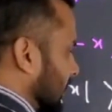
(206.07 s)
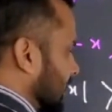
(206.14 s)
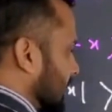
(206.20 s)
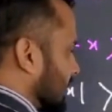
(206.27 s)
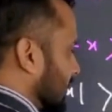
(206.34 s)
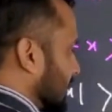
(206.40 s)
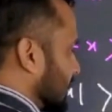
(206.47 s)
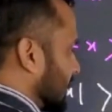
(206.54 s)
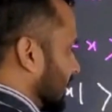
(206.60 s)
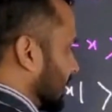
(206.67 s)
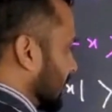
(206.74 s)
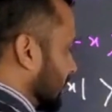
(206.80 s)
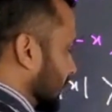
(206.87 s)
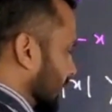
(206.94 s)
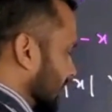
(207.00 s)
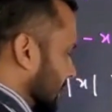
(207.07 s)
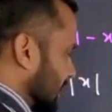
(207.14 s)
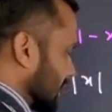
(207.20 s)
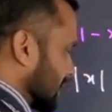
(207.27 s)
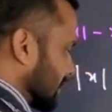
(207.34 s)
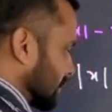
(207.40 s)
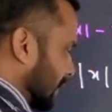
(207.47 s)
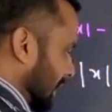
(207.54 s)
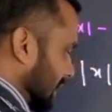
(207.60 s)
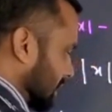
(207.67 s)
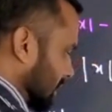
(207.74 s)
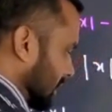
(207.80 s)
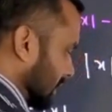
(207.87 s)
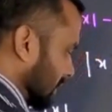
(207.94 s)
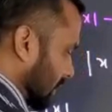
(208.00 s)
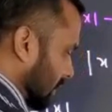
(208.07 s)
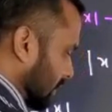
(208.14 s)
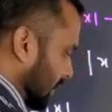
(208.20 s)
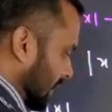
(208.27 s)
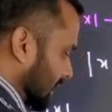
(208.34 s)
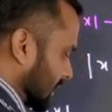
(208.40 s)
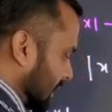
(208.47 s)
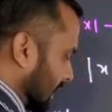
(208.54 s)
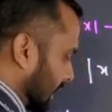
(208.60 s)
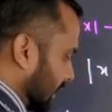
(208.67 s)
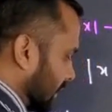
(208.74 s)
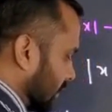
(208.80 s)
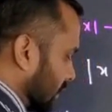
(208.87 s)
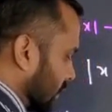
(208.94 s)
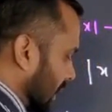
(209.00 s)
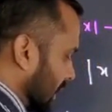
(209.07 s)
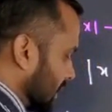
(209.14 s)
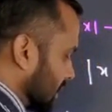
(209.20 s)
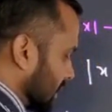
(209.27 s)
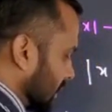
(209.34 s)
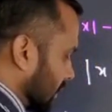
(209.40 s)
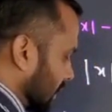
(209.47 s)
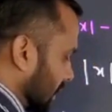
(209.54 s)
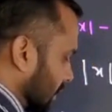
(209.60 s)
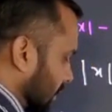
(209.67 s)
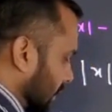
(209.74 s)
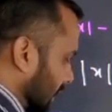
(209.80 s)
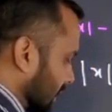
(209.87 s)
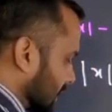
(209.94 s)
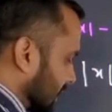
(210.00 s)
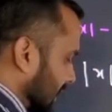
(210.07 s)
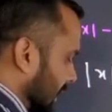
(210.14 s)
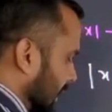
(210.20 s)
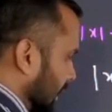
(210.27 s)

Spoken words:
this is nothing but this is y is equal to x line, y is equal to x.